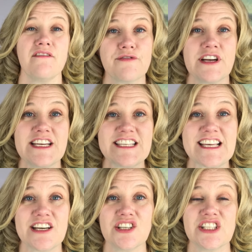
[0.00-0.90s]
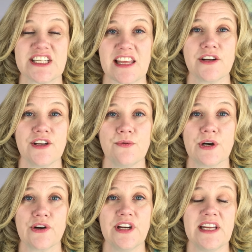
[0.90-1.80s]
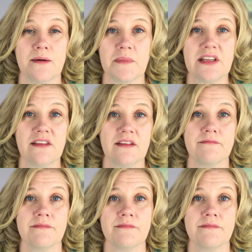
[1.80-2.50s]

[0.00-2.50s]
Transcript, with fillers: Every single dollar you earn in a month